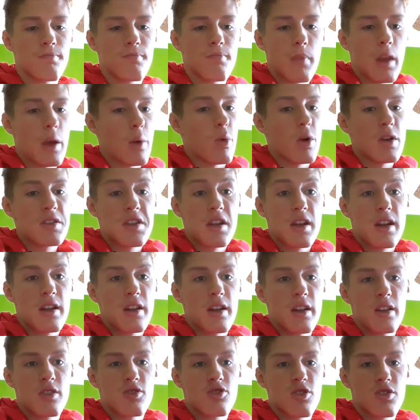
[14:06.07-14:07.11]
It wasn't an
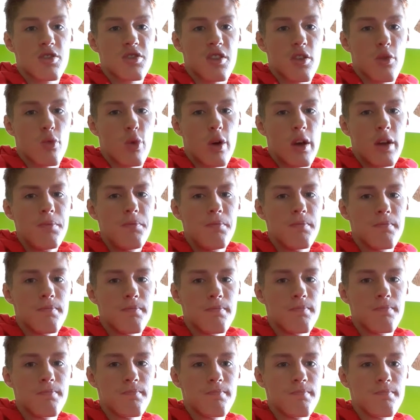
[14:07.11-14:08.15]
interesting win.
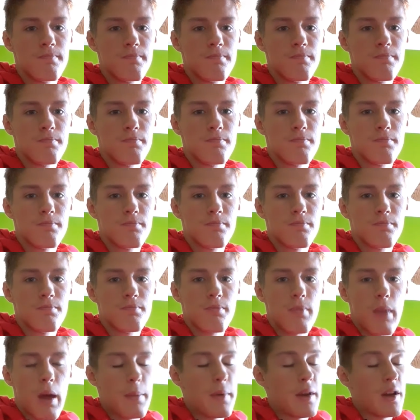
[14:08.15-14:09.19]

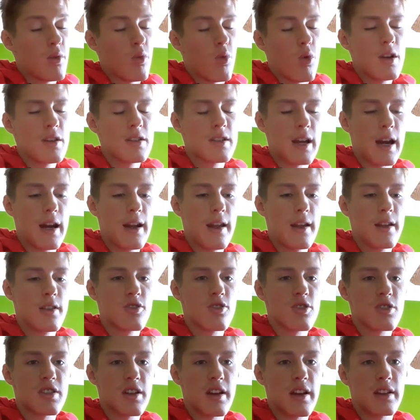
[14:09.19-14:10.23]
I mean, it was kind of
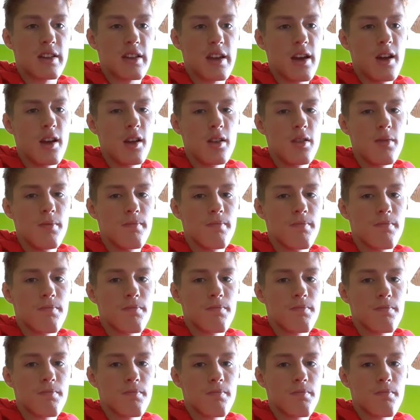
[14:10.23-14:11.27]
interesting at the end.
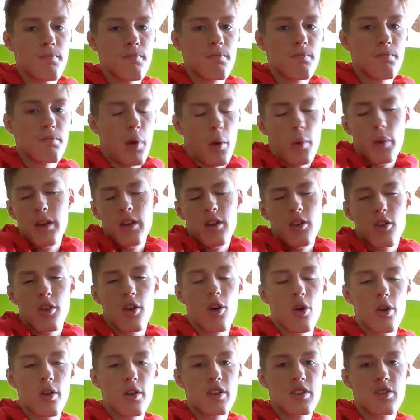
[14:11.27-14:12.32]
But we knew the
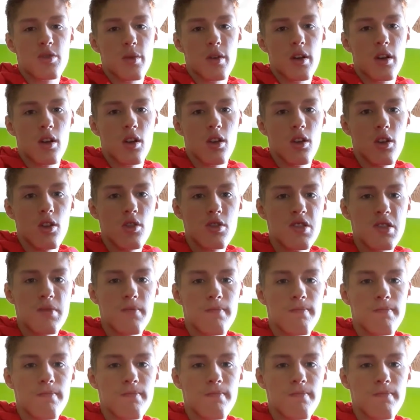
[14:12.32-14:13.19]
Hornets were going to lose.